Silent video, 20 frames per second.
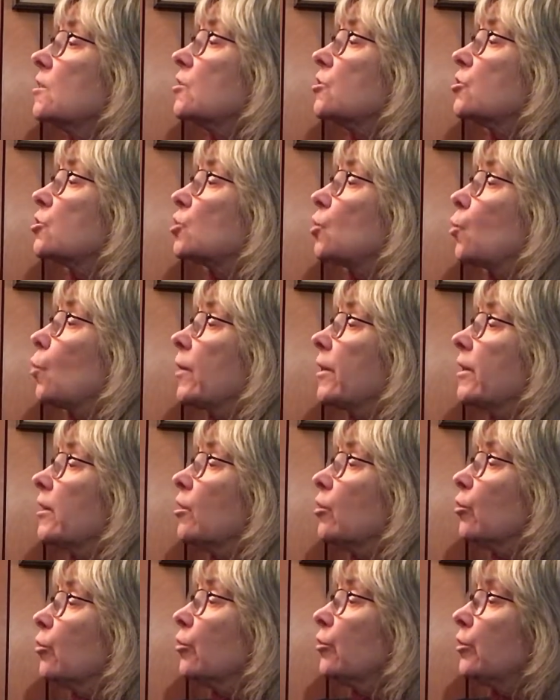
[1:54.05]
So when he
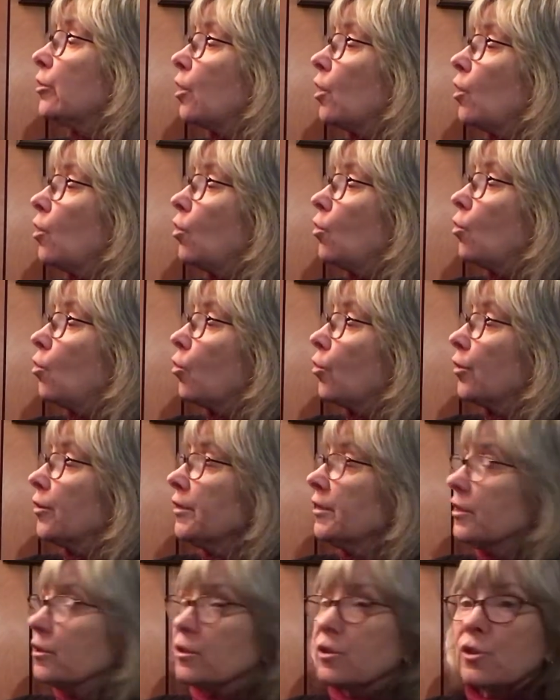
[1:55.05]
heard a
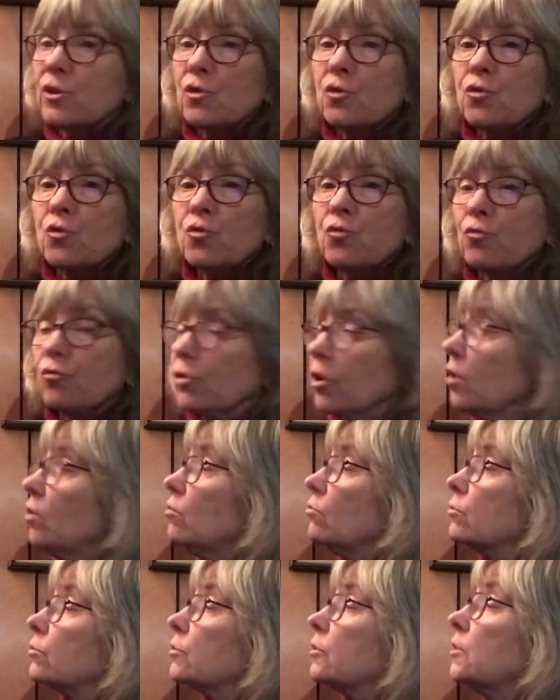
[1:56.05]
hornet's
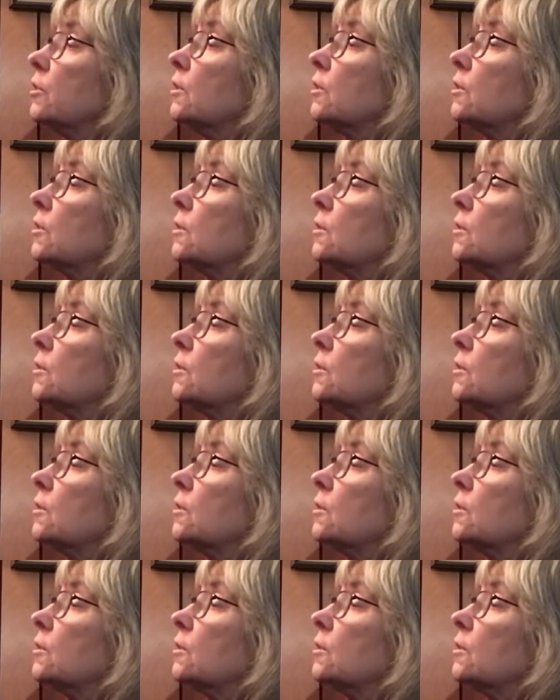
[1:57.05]
drone,